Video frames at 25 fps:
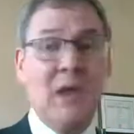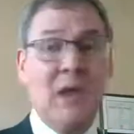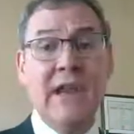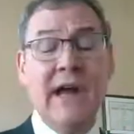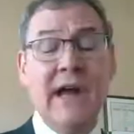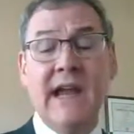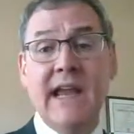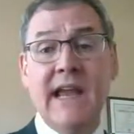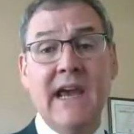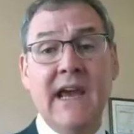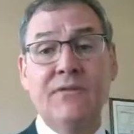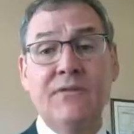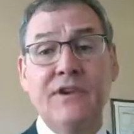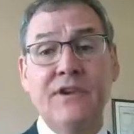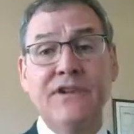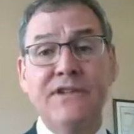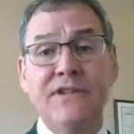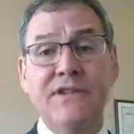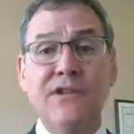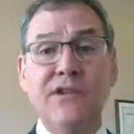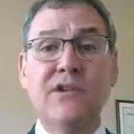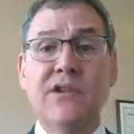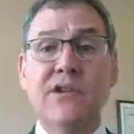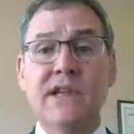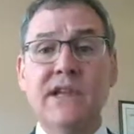Not every
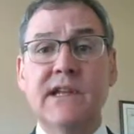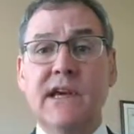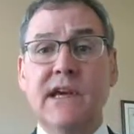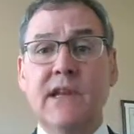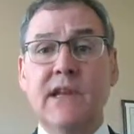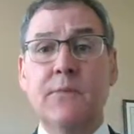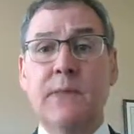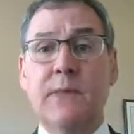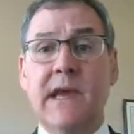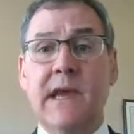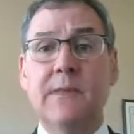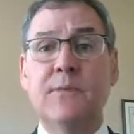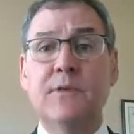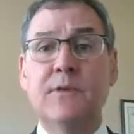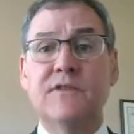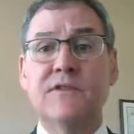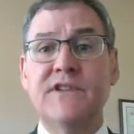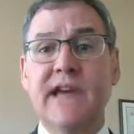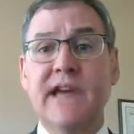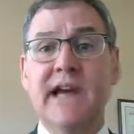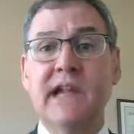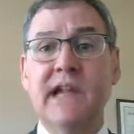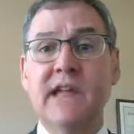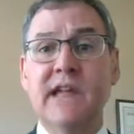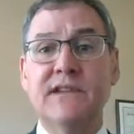student in a paper
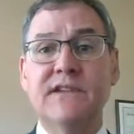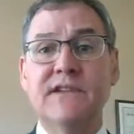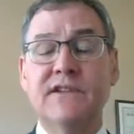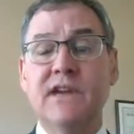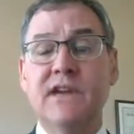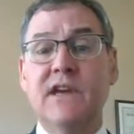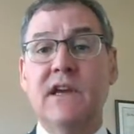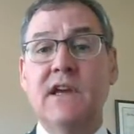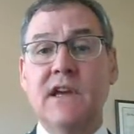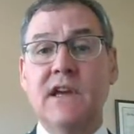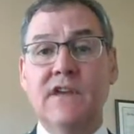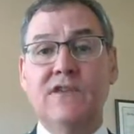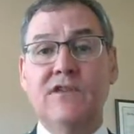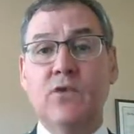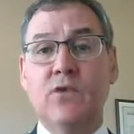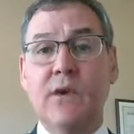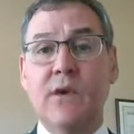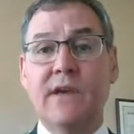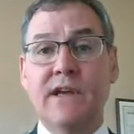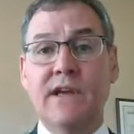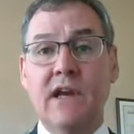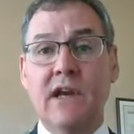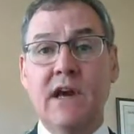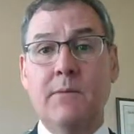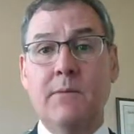challenge is
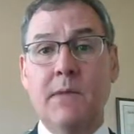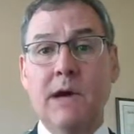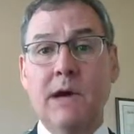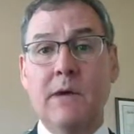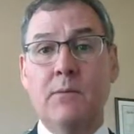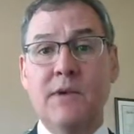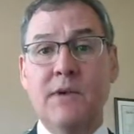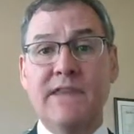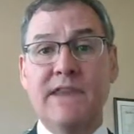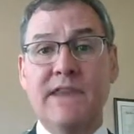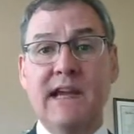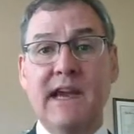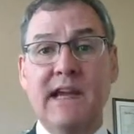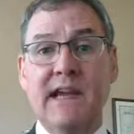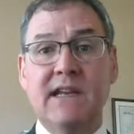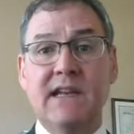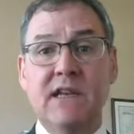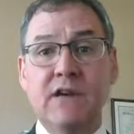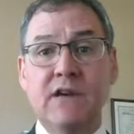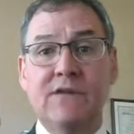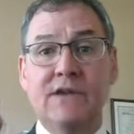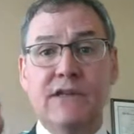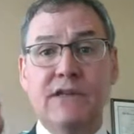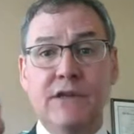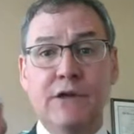going to come up with the
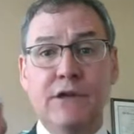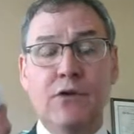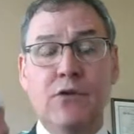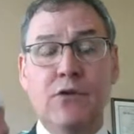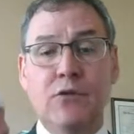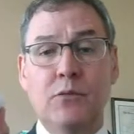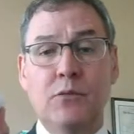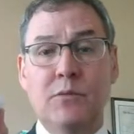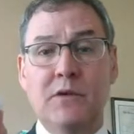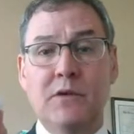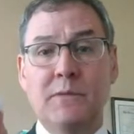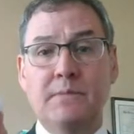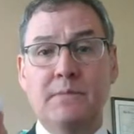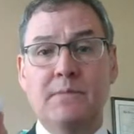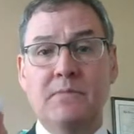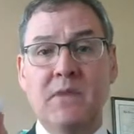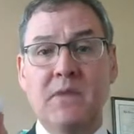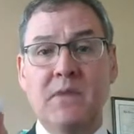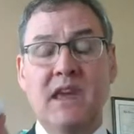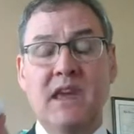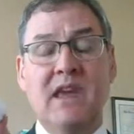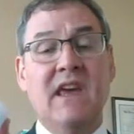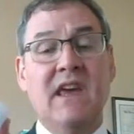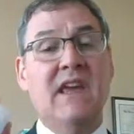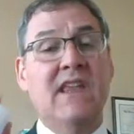idea of a tube.
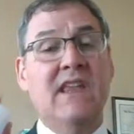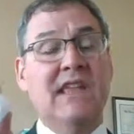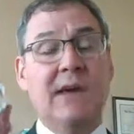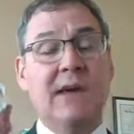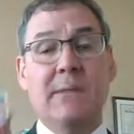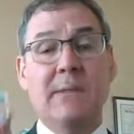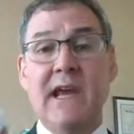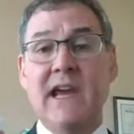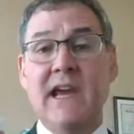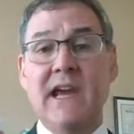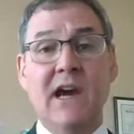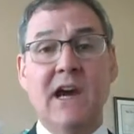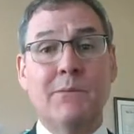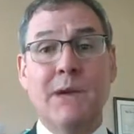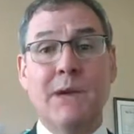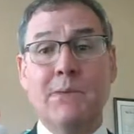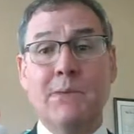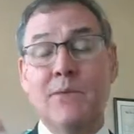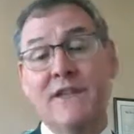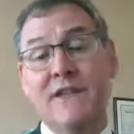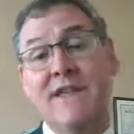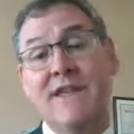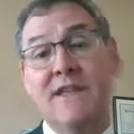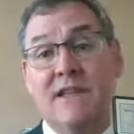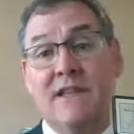They may come
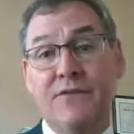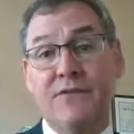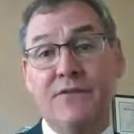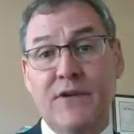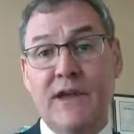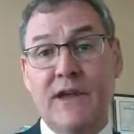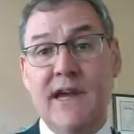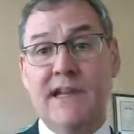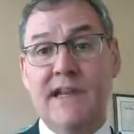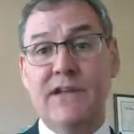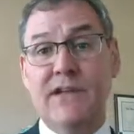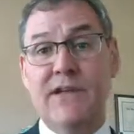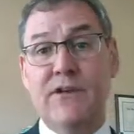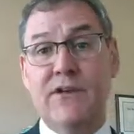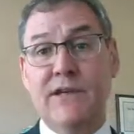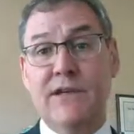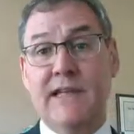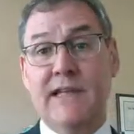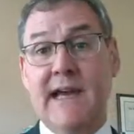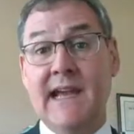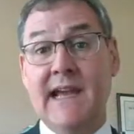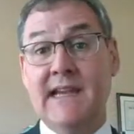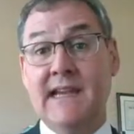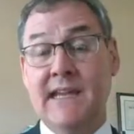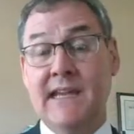up with a different
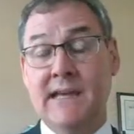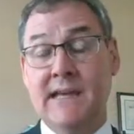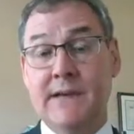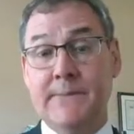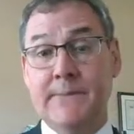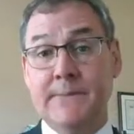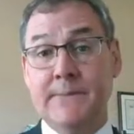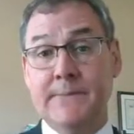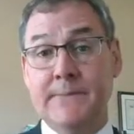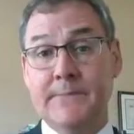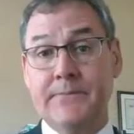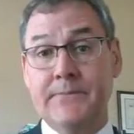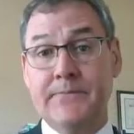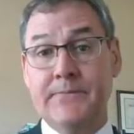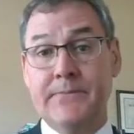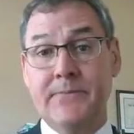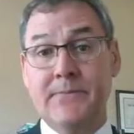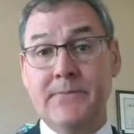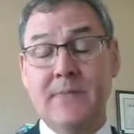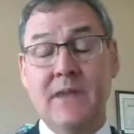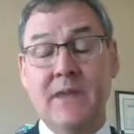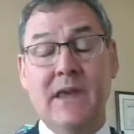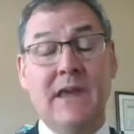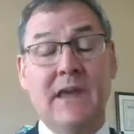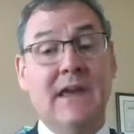idea.
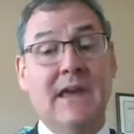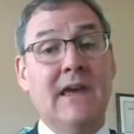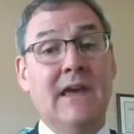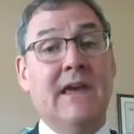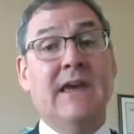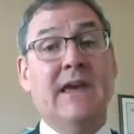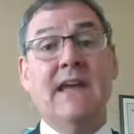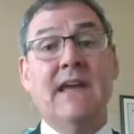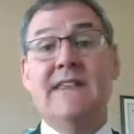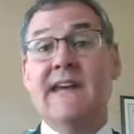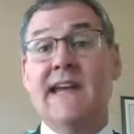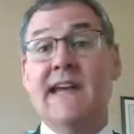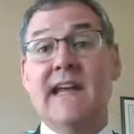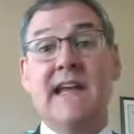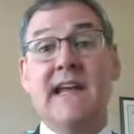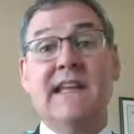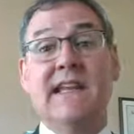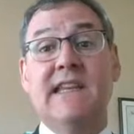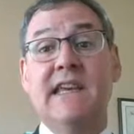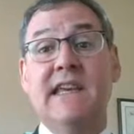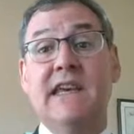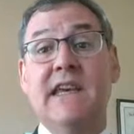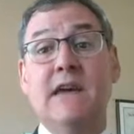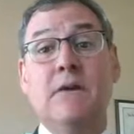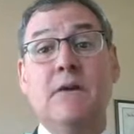That
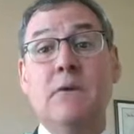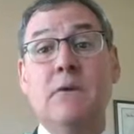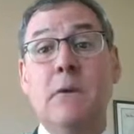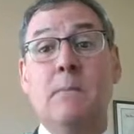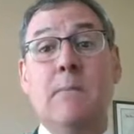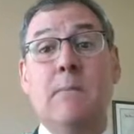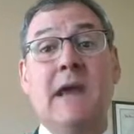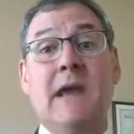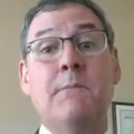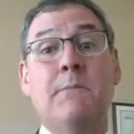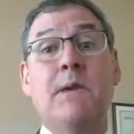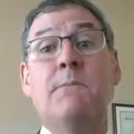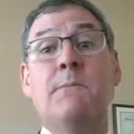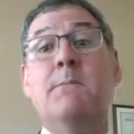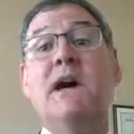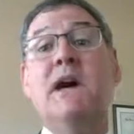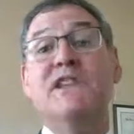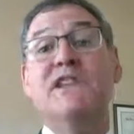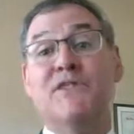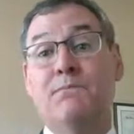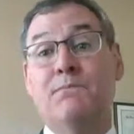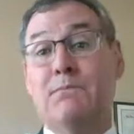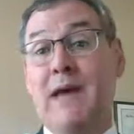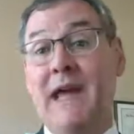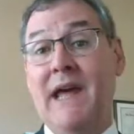idea may be
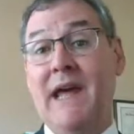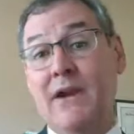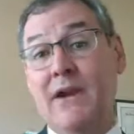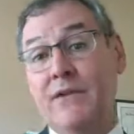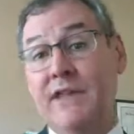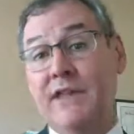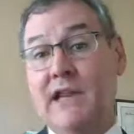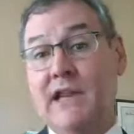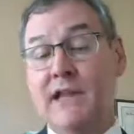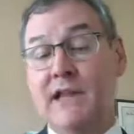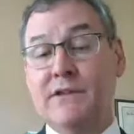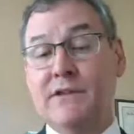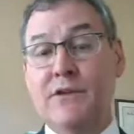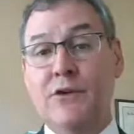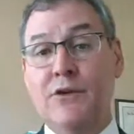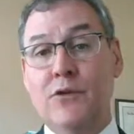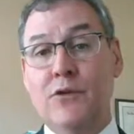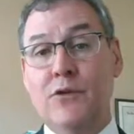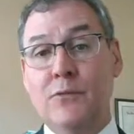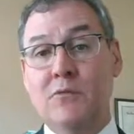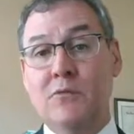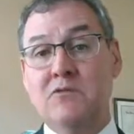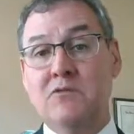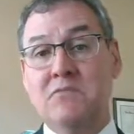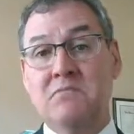much better than a
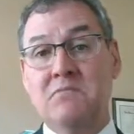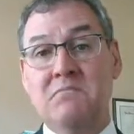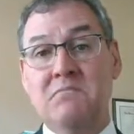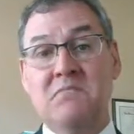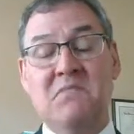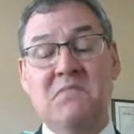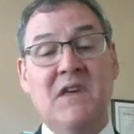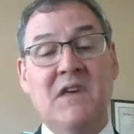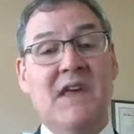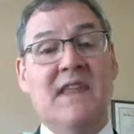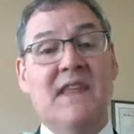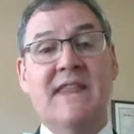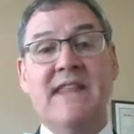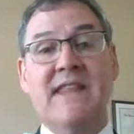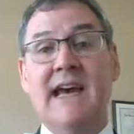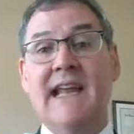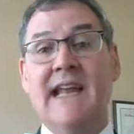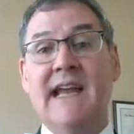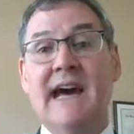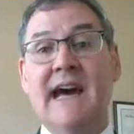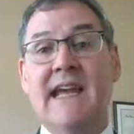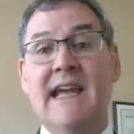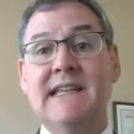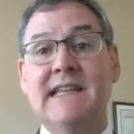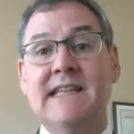tube.
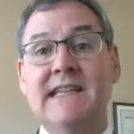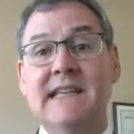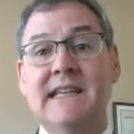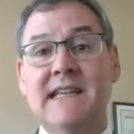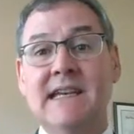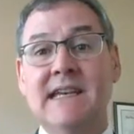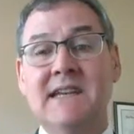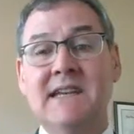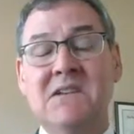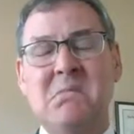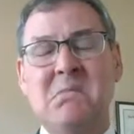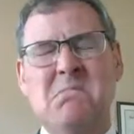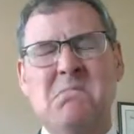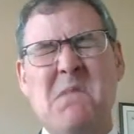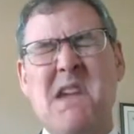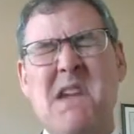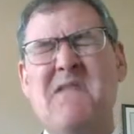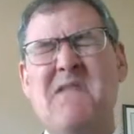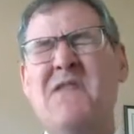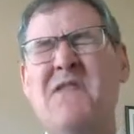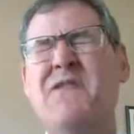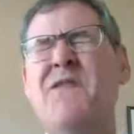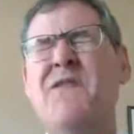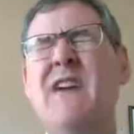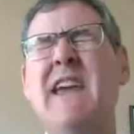That idea may
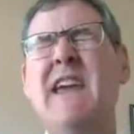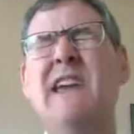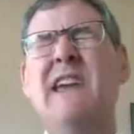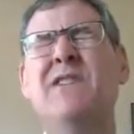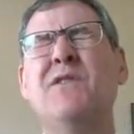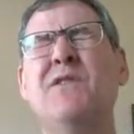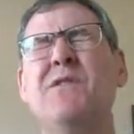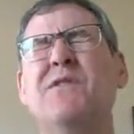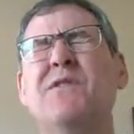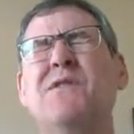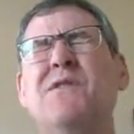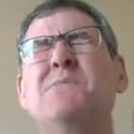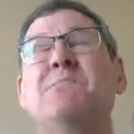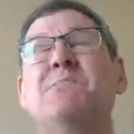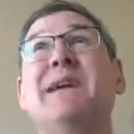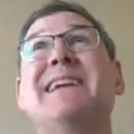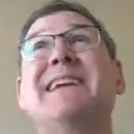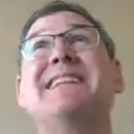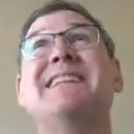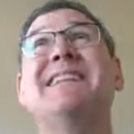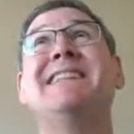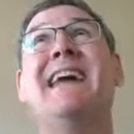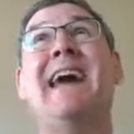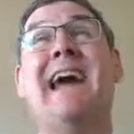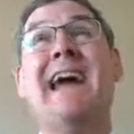fail
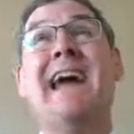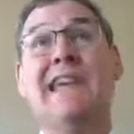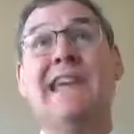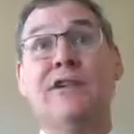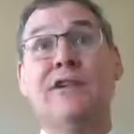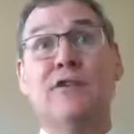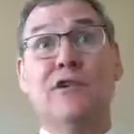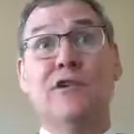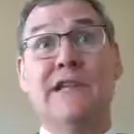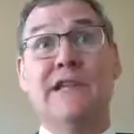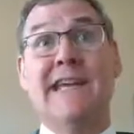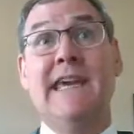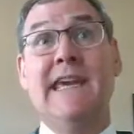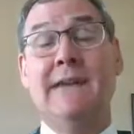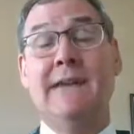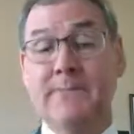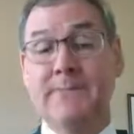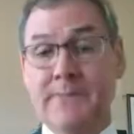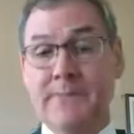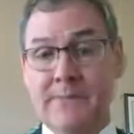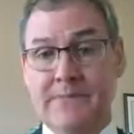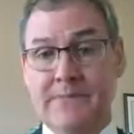spectacularly.